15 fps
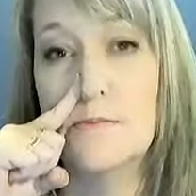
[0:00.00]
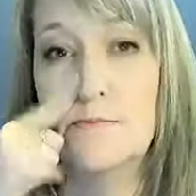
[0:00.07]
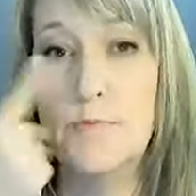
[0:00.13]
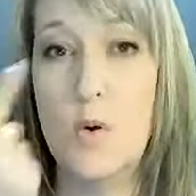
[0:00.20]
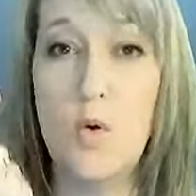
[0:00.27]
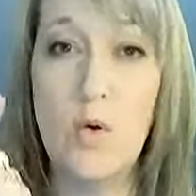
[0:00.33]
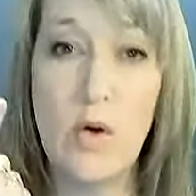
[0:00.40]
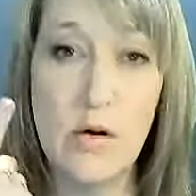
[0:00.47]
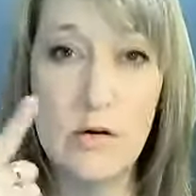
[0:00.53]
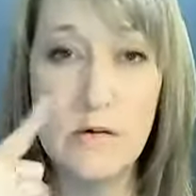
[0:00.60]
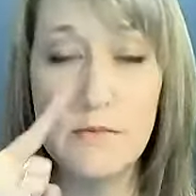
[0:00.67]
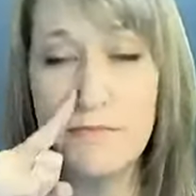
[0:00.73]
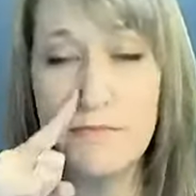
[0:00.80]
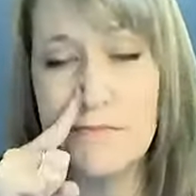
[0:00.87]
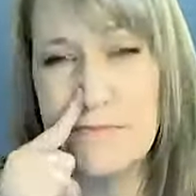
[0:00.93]
Bored,
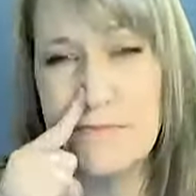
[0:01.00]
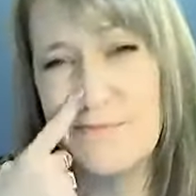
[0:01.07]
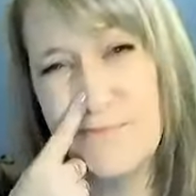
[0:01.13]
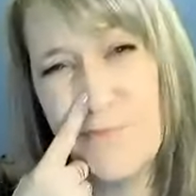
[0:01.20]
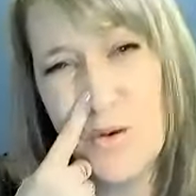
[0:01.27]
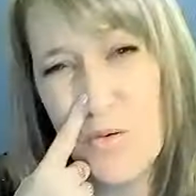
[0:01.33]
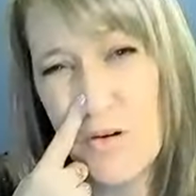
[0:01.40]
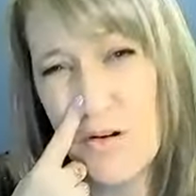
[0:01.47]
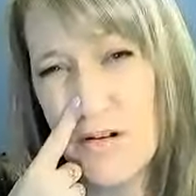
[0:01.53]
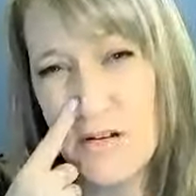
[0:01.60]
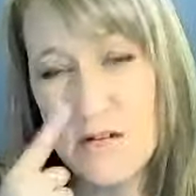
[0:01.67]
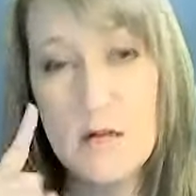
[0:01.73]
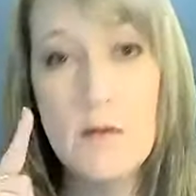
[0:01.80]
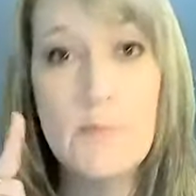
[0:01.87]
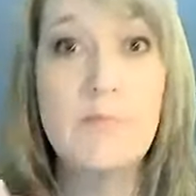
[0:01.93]
bored,
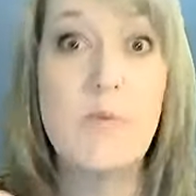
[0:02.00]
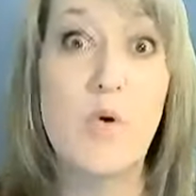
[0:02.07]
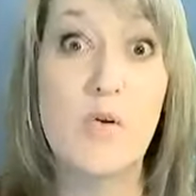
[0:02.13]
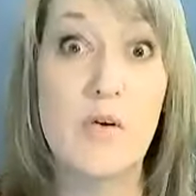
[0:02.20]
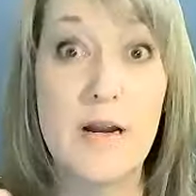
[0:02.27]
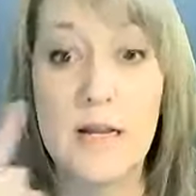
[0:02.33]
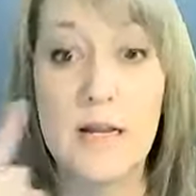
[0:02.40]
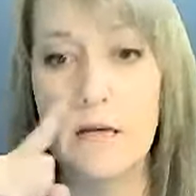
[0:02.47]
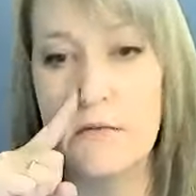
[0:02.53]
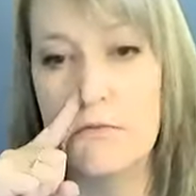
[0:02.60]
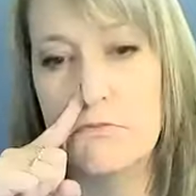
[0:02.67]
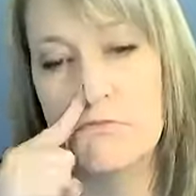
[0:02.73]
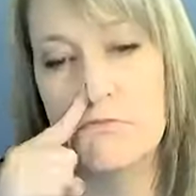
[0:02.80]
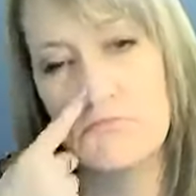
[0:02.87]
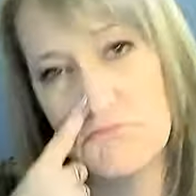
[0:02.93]
boring,
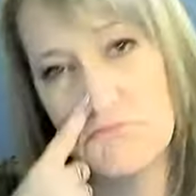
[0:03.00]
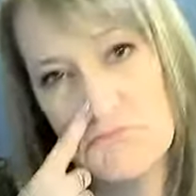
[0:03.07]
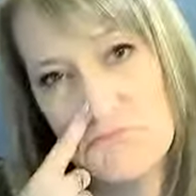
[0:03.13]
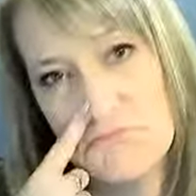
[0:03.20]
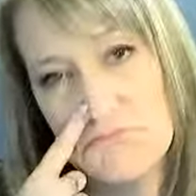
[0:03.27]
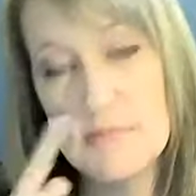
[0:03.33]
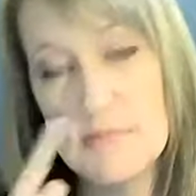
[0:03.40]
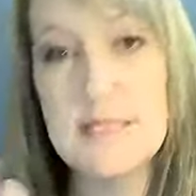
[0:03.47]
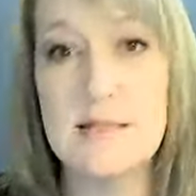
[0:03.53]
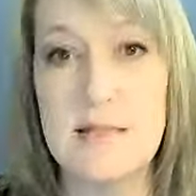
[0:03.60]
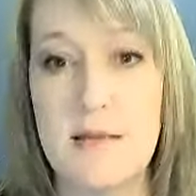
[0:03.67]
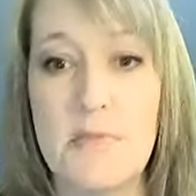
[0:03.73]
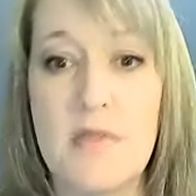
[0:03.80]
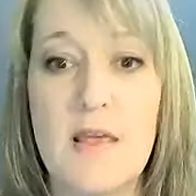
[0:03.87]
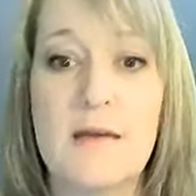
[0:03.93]

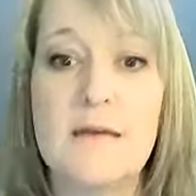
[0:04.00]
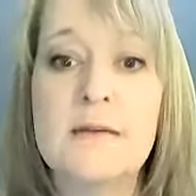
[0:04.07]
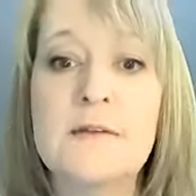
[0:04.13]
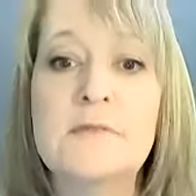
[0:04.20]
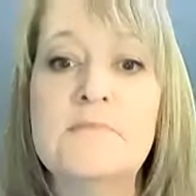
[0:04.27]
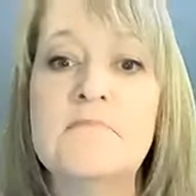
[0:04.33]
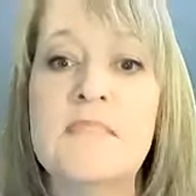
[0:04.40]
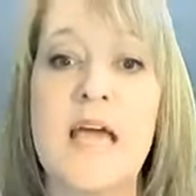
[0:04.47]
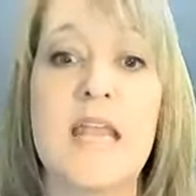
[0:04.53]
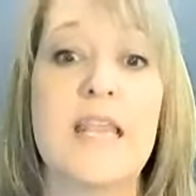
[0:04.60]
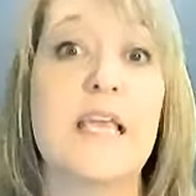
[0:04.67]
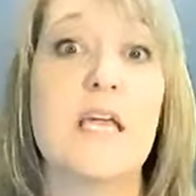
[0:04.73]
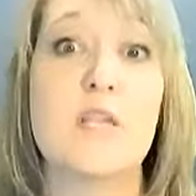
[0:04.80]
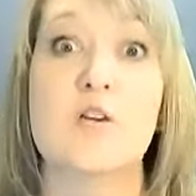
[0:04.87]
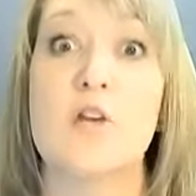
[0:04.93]
same thing. And
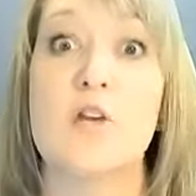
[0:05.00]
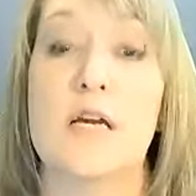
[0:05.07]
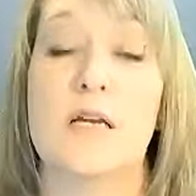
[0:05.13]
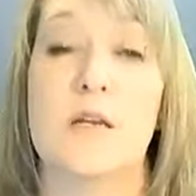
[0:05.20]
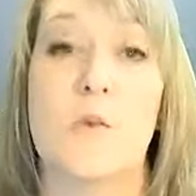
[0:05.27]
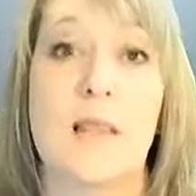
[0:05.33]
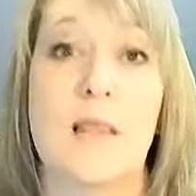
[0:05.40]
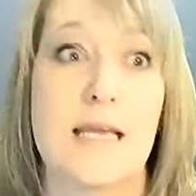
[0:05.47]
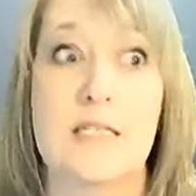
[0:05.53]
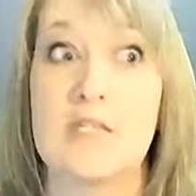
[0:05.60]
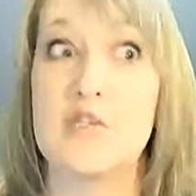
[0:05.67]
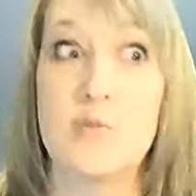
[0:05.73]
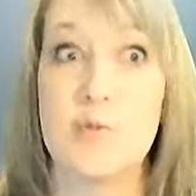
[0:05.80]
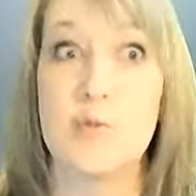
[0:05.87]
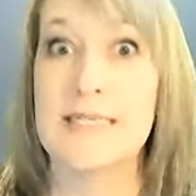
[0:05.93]
again, you're not going to want like a
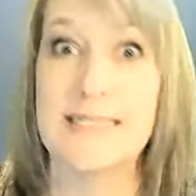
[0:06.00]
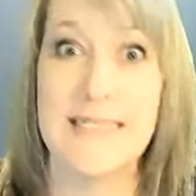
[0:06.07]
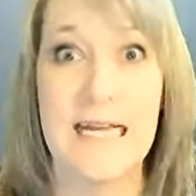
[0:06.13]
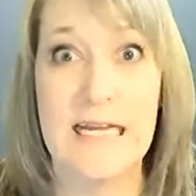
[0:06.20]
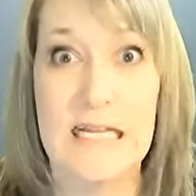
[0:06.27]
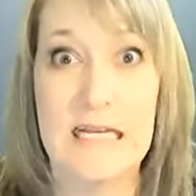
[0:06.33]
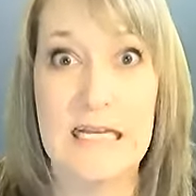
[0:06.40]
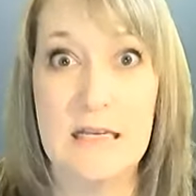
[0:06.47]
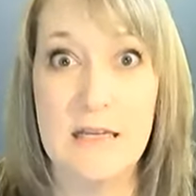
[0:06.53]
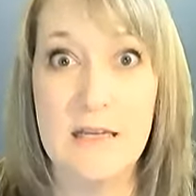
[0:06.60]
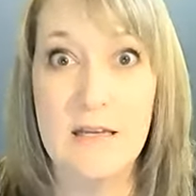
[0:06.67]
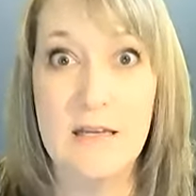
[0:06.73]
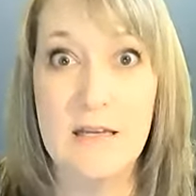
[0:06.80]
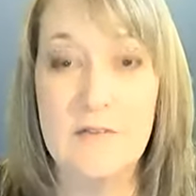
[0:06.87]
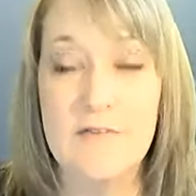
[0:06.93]
super excited
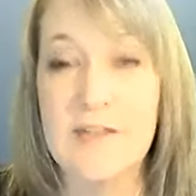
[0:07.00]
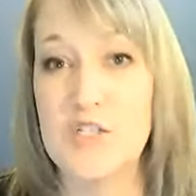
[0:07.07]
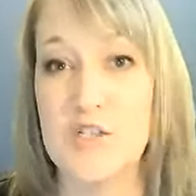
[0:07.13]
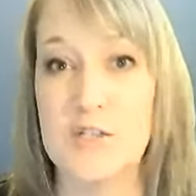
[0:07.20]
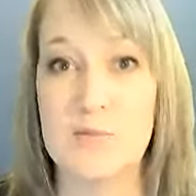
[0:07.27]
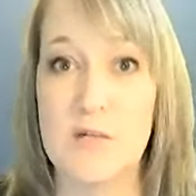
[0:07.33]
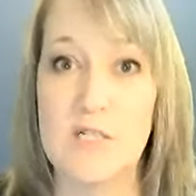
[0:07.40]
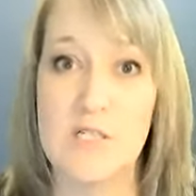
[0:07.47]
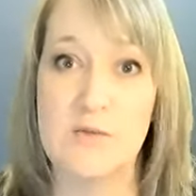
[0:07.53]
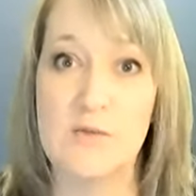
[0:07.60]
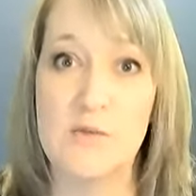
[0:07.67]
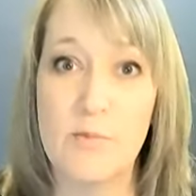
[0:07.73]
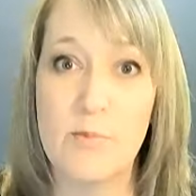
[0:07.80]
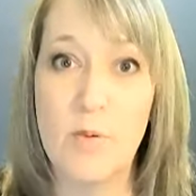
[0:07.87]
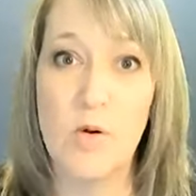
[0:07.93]
facial expression
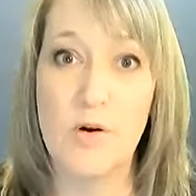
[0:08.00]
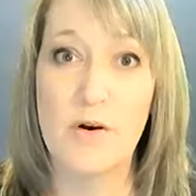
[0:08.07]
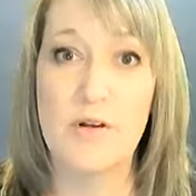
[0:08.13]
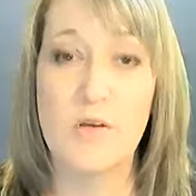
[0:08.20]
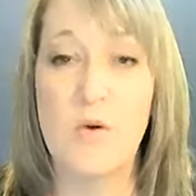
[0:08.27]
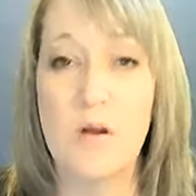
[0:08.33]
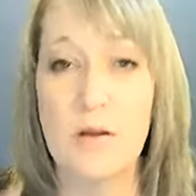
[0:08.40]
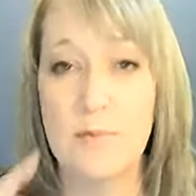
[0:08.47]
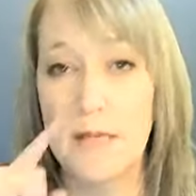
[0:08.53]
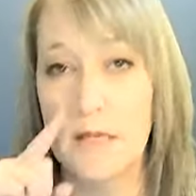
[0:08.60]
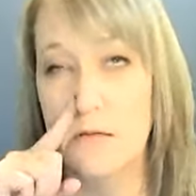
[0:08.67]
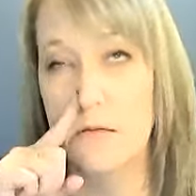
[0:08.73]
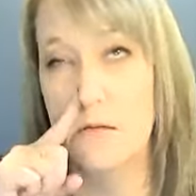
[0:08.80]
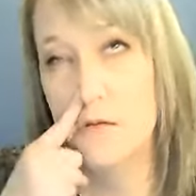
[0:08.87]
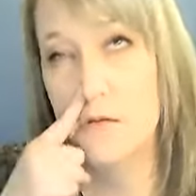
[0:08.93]
for bored. You'll want to be